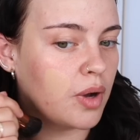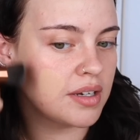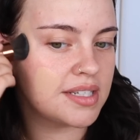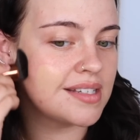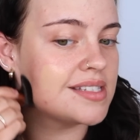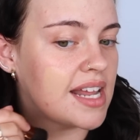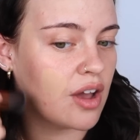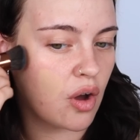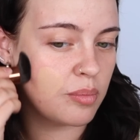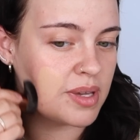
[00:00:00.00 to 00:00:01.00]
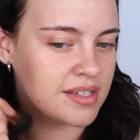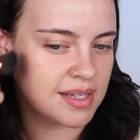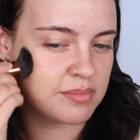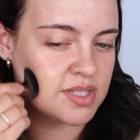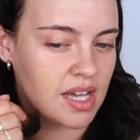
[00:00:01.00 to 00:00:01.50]
want to stay home because
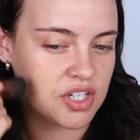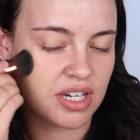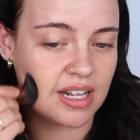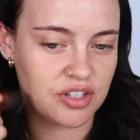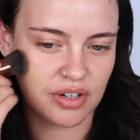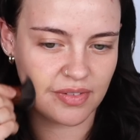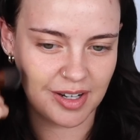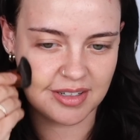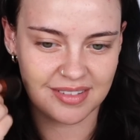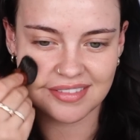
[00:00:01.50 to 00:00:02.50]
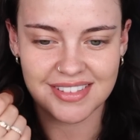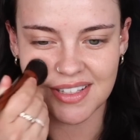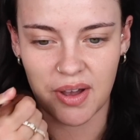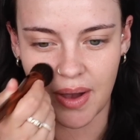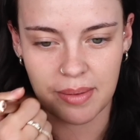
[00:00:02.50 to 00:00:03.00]
I'm such an introvert.
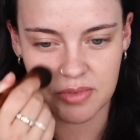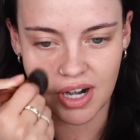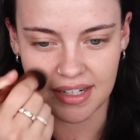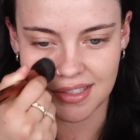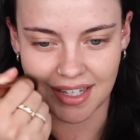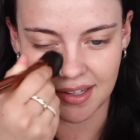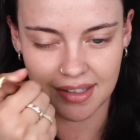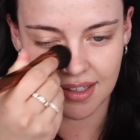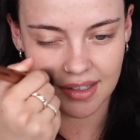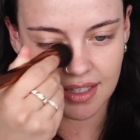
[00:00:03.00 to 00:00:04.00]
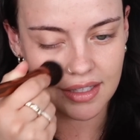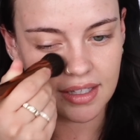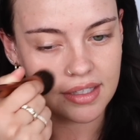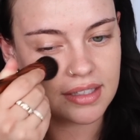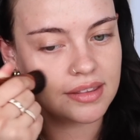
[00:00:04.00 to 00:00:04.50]
So I'm trying to
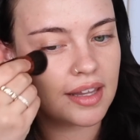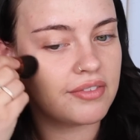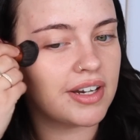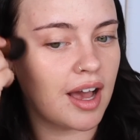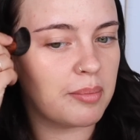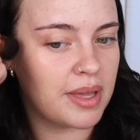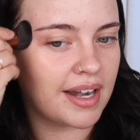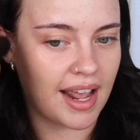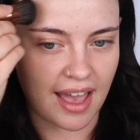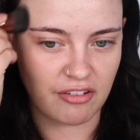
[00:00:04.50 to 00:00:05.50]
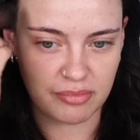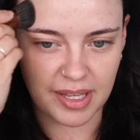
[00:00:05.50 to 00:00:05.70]
live it up, and I have